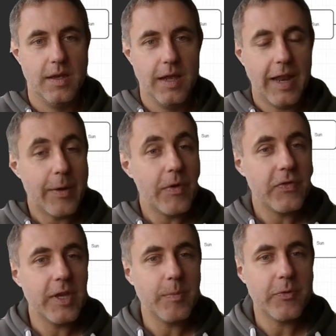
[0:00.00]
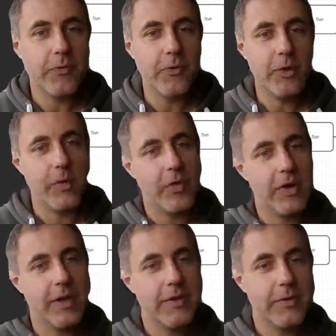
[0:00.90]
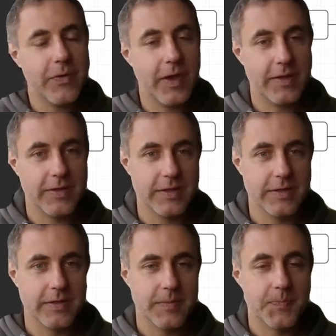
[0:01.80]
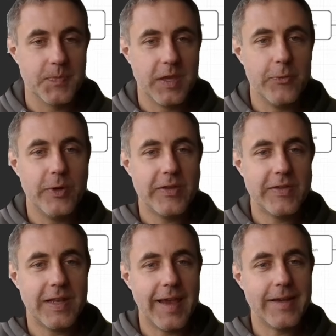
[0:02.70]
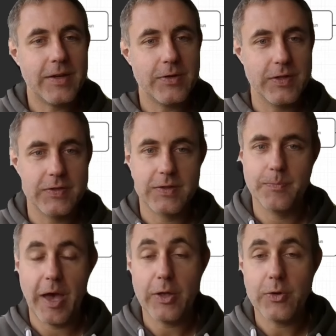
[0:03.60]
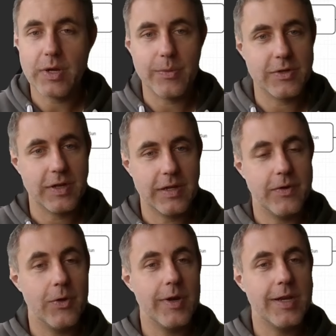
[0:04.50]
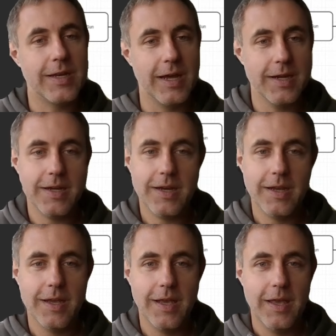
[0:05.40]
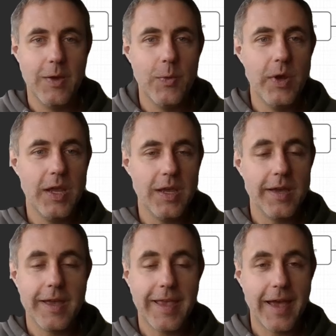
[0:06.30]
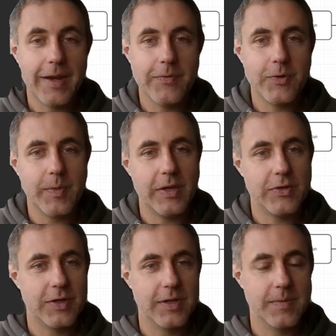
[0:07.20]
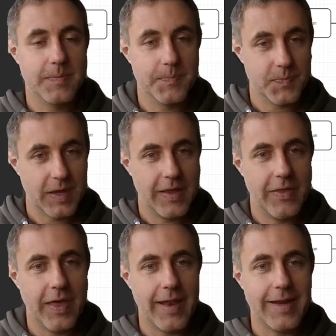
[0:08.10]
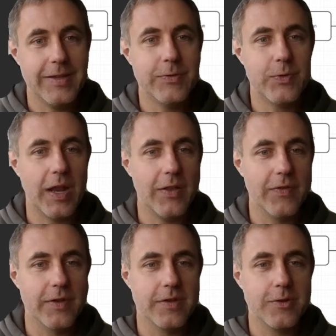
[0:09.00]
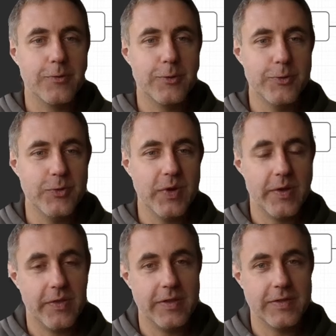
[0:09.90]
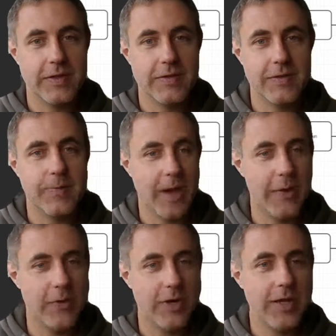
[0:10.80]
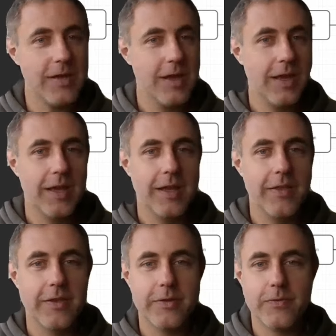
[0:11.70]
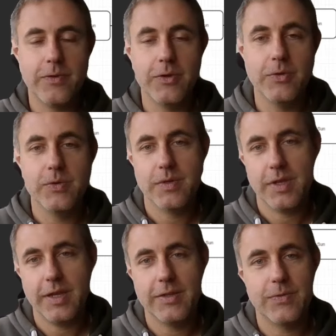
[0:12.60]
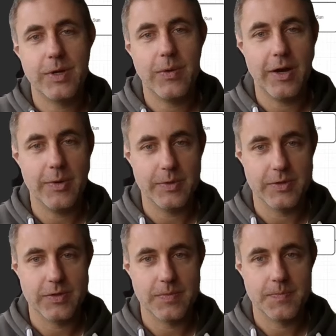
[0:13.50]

Like we've seen before with our interfaces, if we select our system boundary, which I have already done, we get information that is relevant to the system boundary. In this view, its requirements.